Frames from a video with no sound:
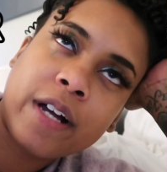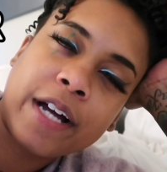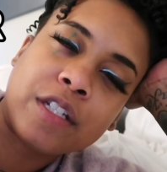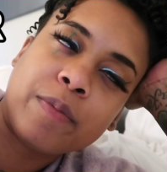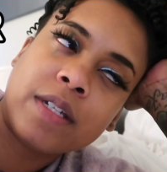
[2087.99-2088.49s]
I
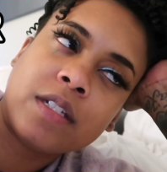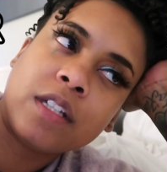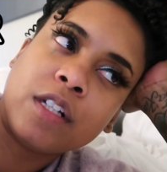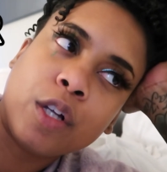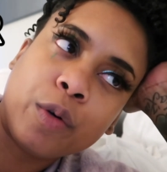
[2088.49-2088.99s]
just basically
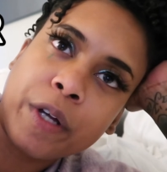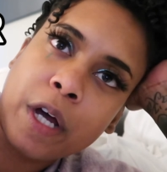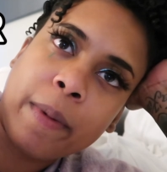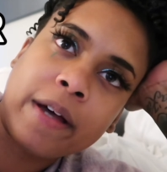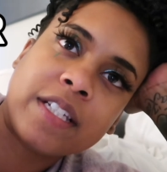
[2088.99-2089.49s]
glowed
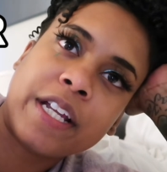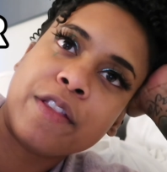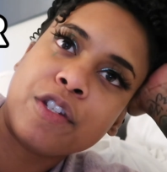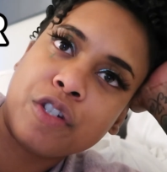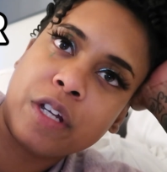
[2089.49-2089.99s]
up, I stayed in
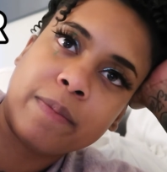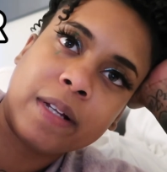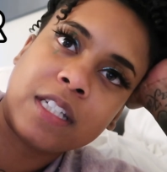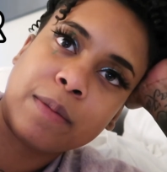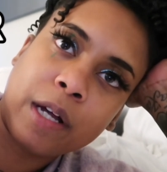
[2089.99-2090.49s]
the gym,
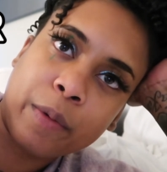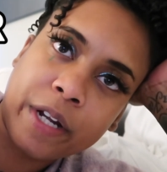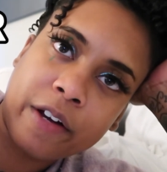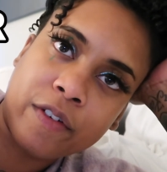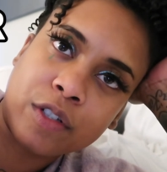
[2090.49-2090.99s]
blah blah blah, whatever.